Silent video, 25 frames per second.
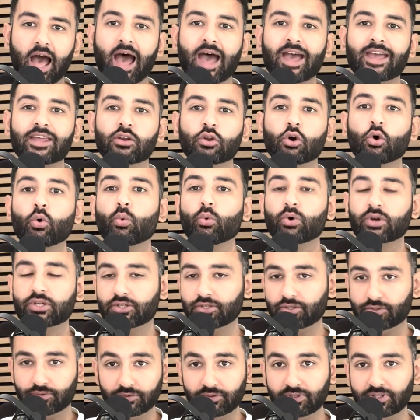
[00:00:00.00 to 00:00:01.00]
I know what
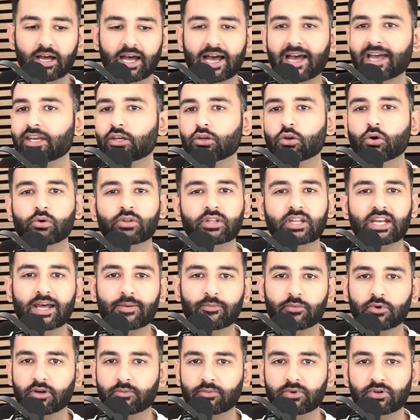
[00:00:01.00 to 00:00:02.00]
you're doing. I know that I'm
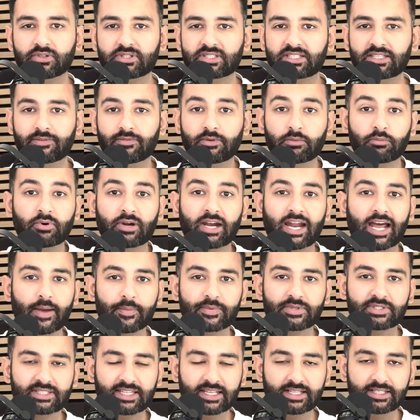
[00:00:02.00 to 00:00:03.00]
going to be receiving
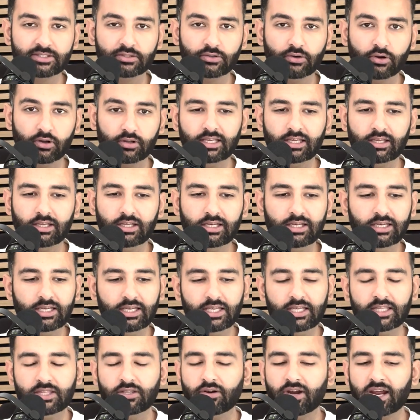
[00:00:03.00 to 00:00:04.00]
perhaps sales calls.
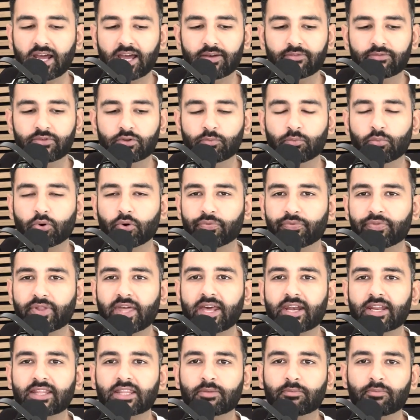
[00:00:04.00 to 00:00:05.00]
Neither have you put
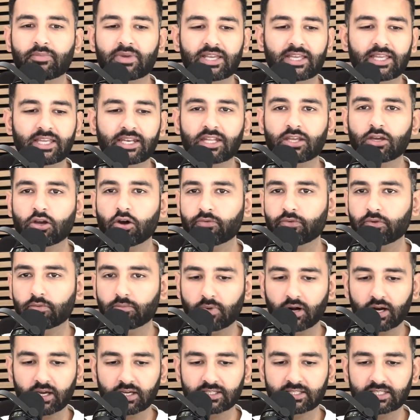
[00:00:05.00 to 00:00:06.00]
that in the beginning of your
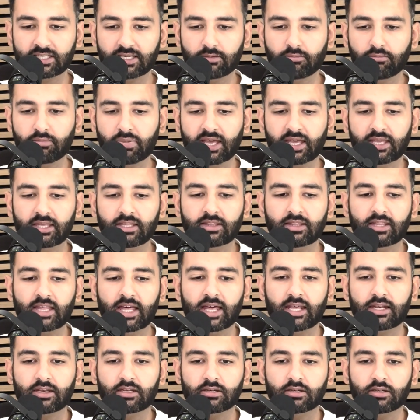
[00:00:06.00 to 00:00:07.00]
marketing campaign
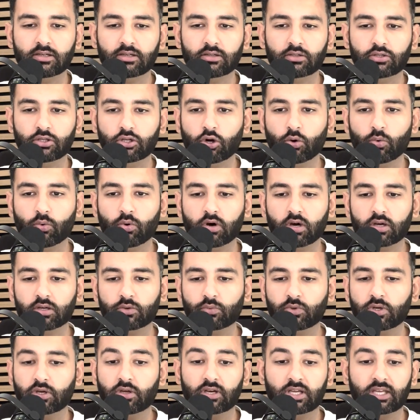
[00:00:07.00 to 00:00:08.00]
that, you know what,
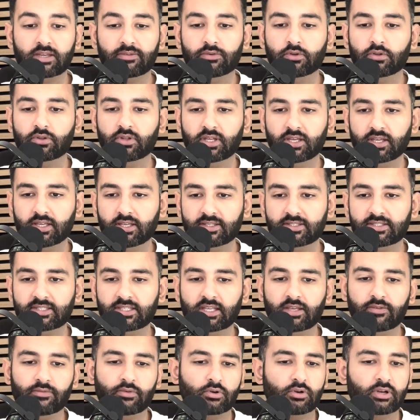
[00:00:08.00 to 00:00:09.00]
we're going to give you this
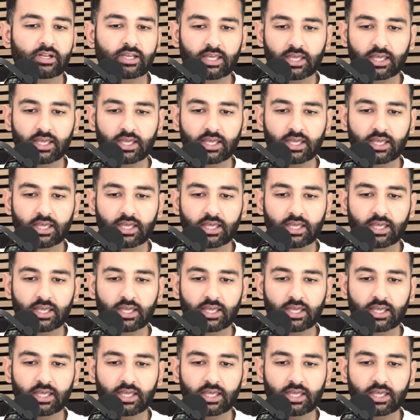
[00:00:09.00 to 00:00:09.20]
if you click